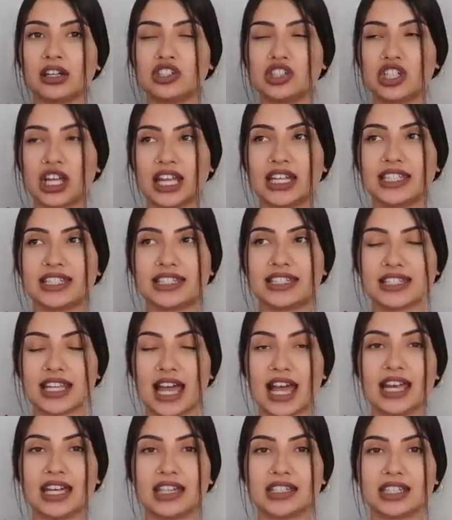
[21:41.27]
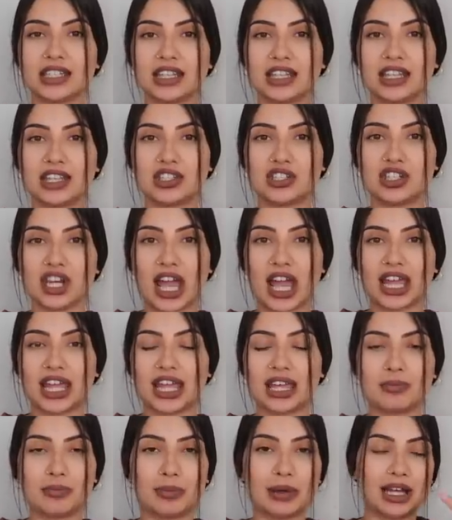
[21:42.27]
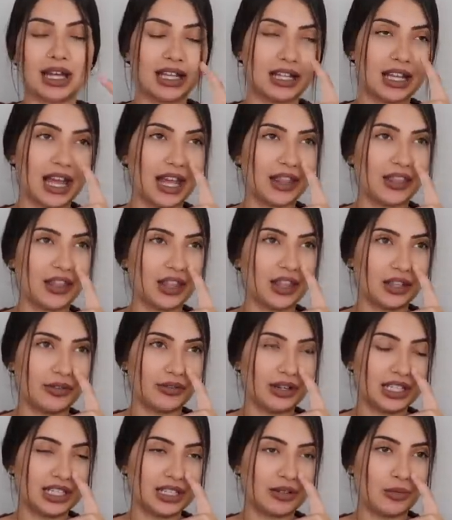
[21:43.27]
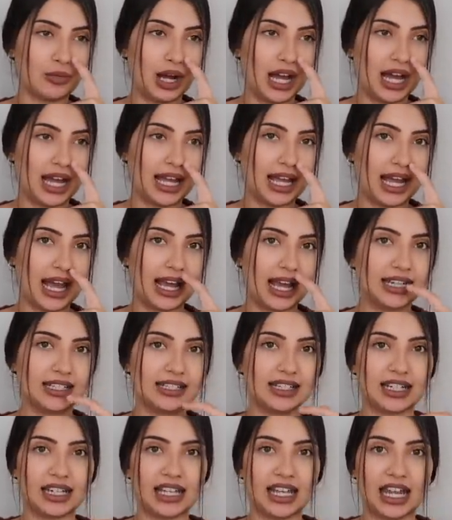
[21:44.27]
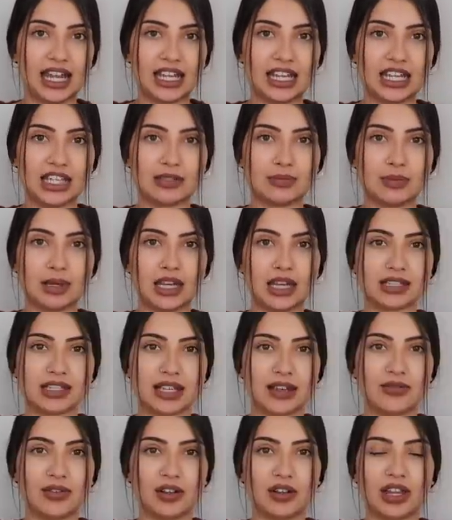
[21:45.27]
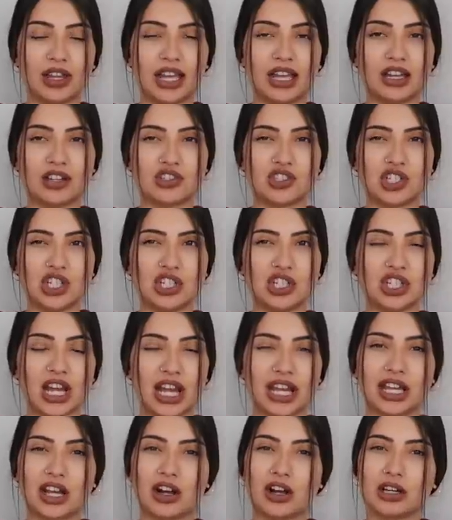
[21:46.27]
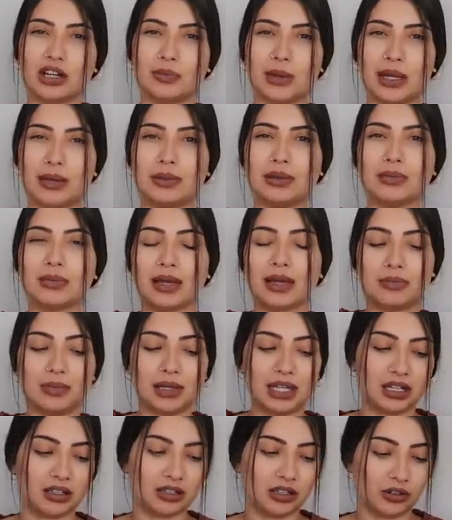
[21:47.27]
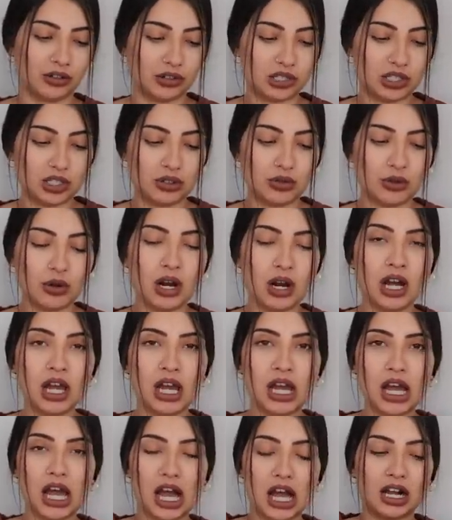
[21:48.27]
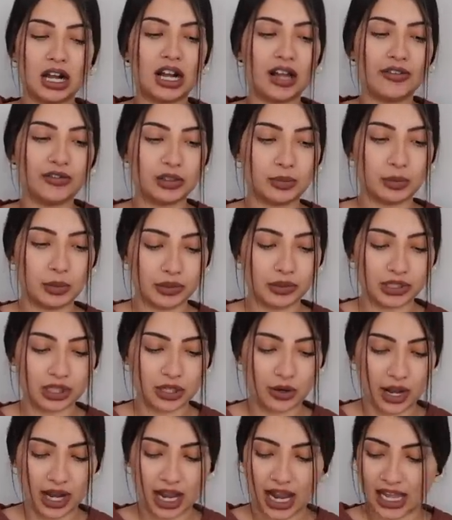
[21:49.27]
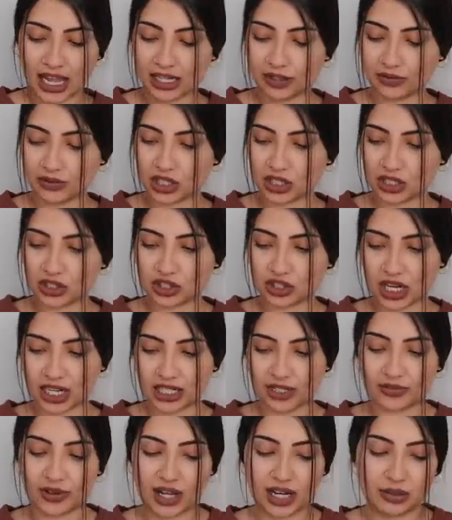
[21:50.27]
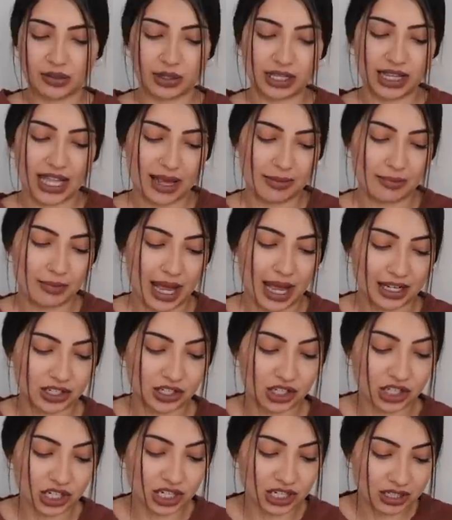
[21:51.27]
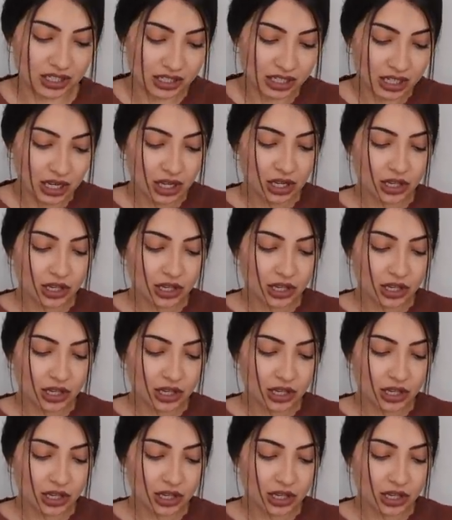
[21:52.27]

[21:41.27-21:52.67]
Jade's size in this jacket, but I think the reason why I didn't get it is because I felt like a jean jacket on a baby might be a little too uncomfortable, so I kind of just tried to find one that matches.